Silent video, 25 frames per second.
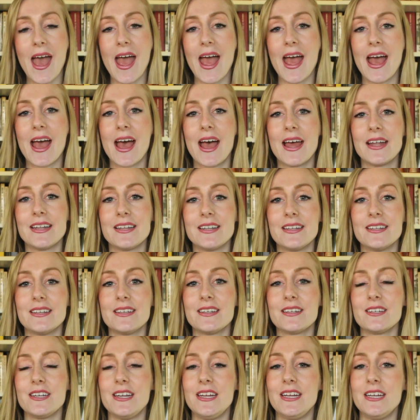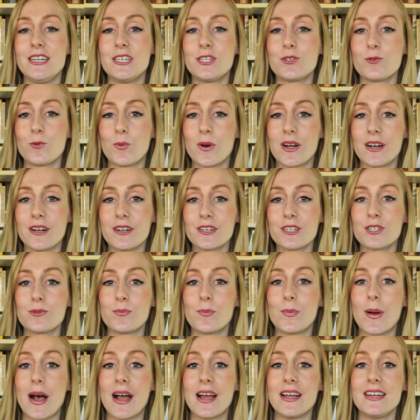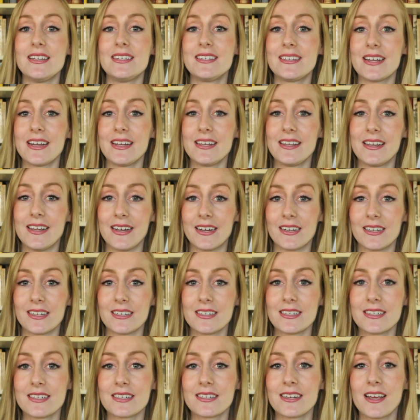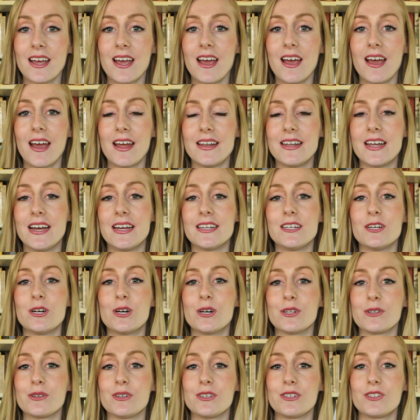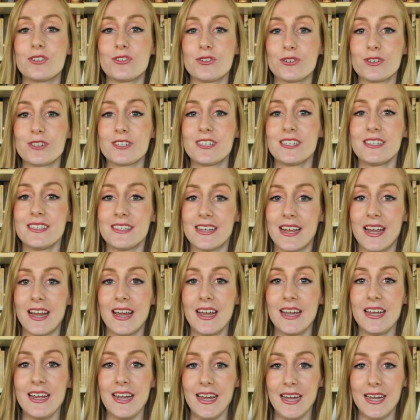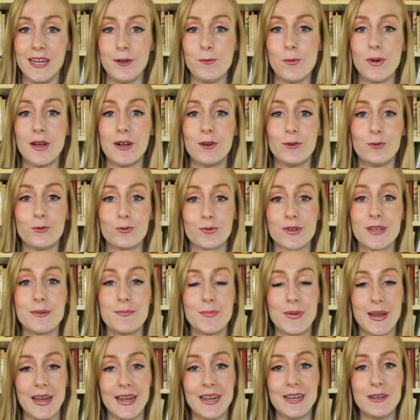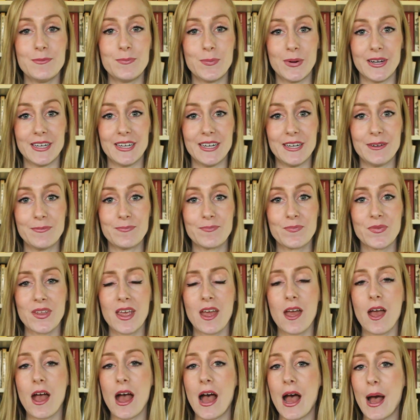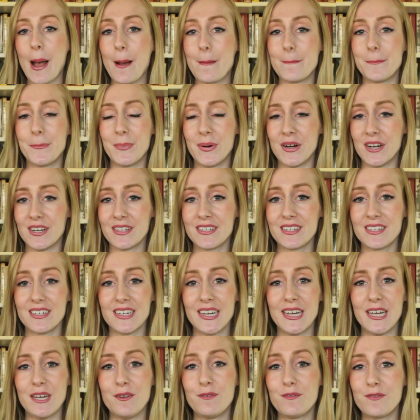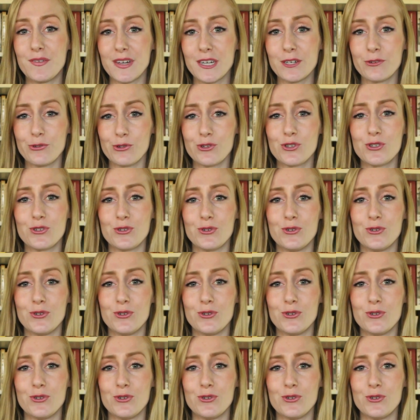and he swears by Saint Nicholas that on a certain day he will repay the money but he fails